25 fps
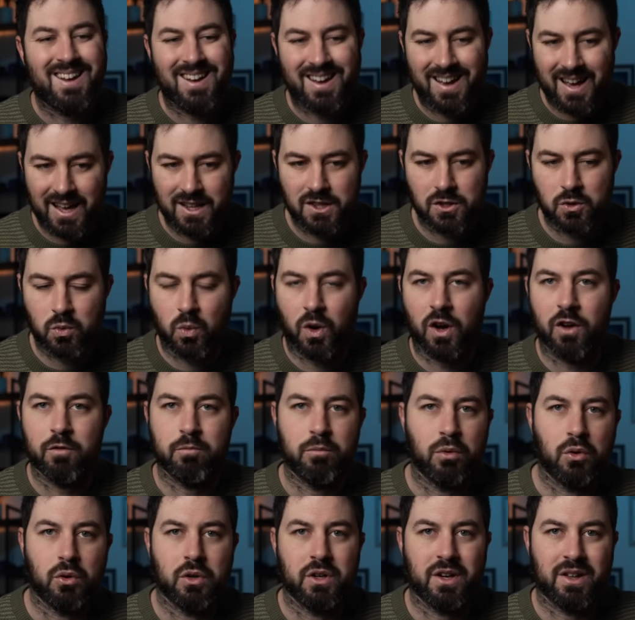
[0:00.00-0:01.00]
Hence why
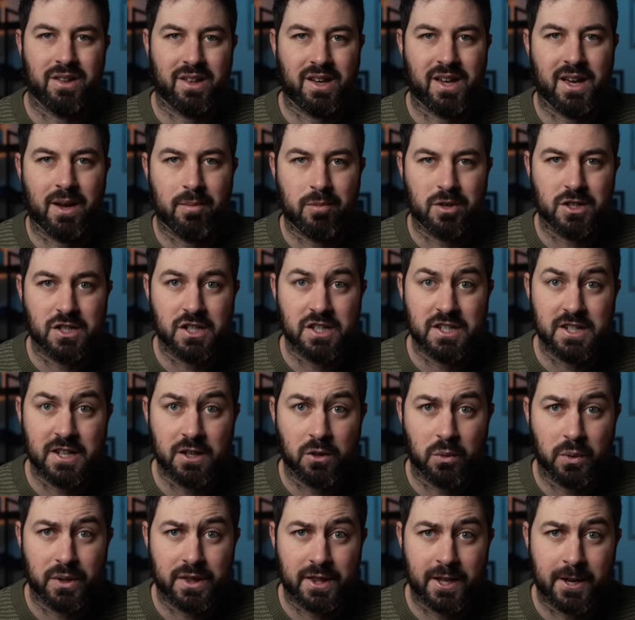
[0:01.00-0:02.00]
I've bought another camera to
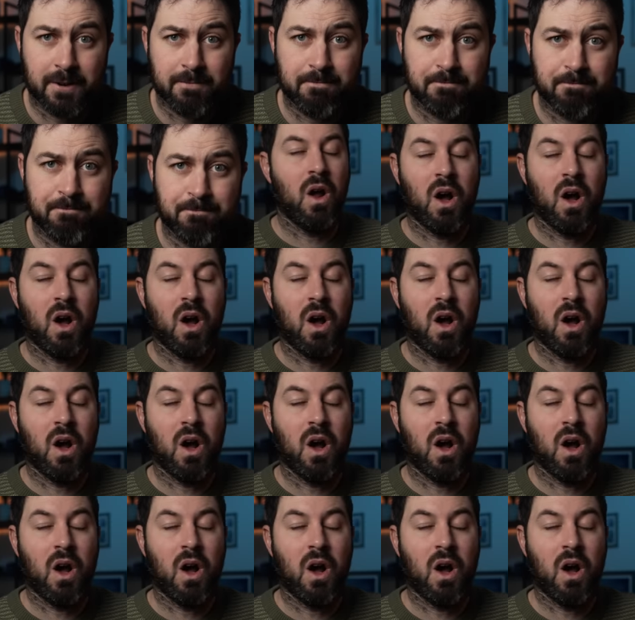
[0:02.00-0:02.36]
deal with that.